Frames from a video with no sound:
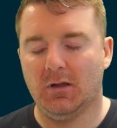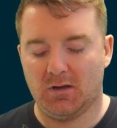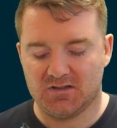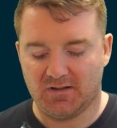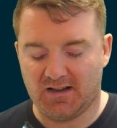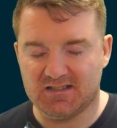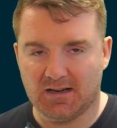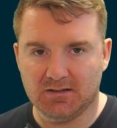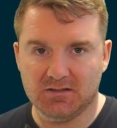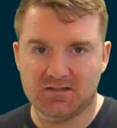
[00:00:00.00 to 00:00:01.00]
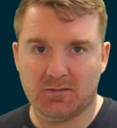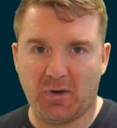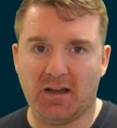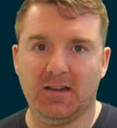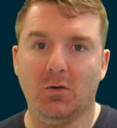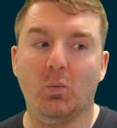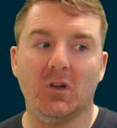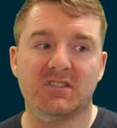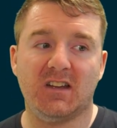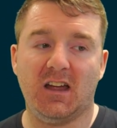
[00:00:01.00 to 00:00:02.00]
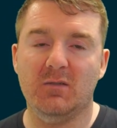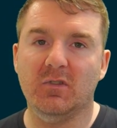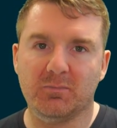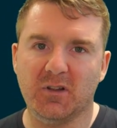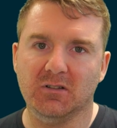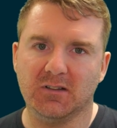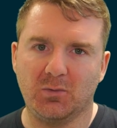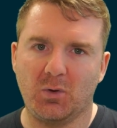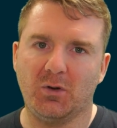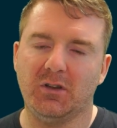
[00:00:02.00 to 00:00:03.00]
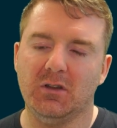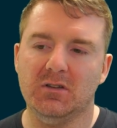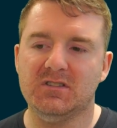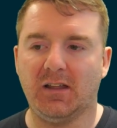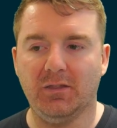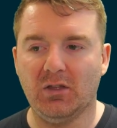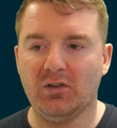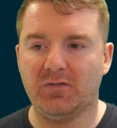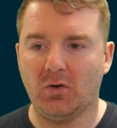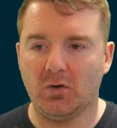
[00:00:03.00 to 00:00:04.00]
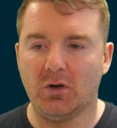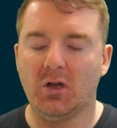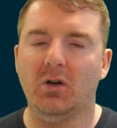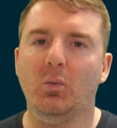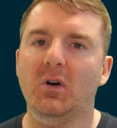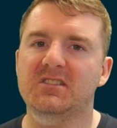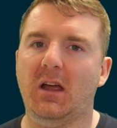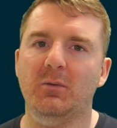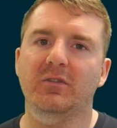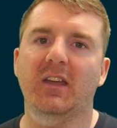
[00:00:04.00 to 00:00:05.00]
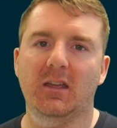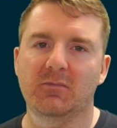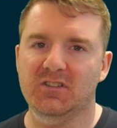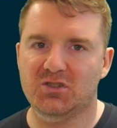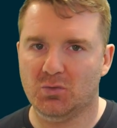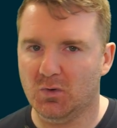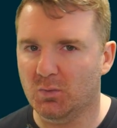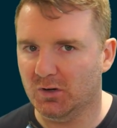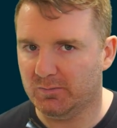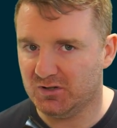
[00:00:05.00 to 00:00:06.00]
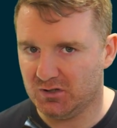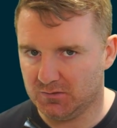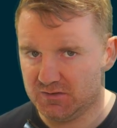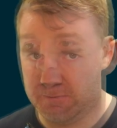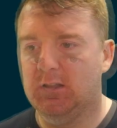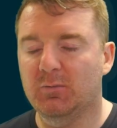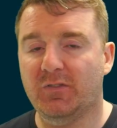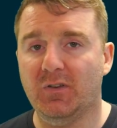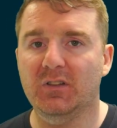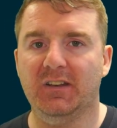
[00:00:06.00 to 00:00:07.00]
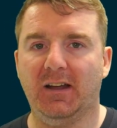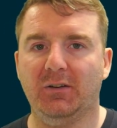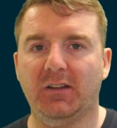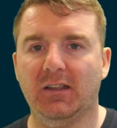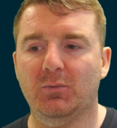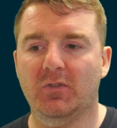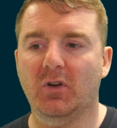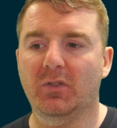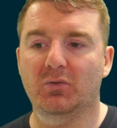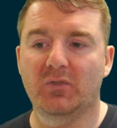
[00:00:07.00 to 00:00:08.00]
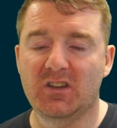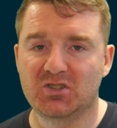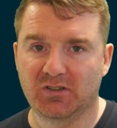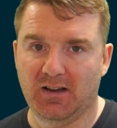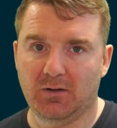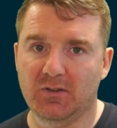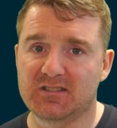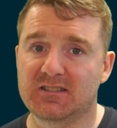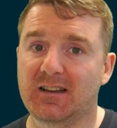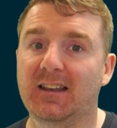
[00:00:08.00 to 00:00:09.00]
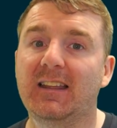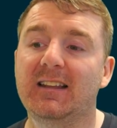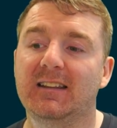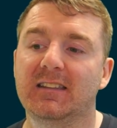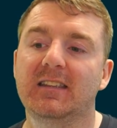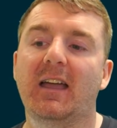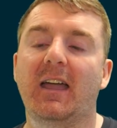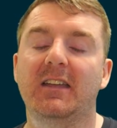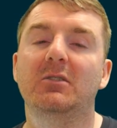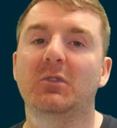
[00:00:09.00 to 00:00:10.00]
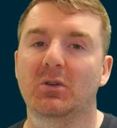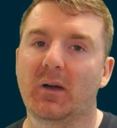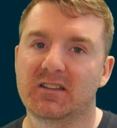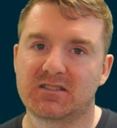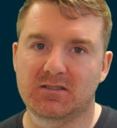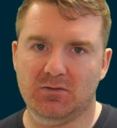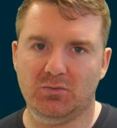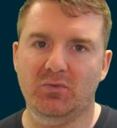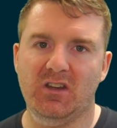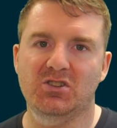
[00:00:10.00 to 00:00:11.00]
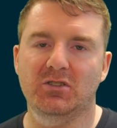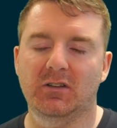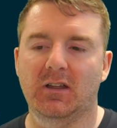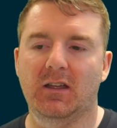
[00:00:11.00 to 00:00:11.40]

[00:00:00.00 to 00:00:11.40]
so that tells Packer what type of builder we want to use and therefore what type of image we want to produce. A little bit further down here we've got the region now this is clearly the AWS region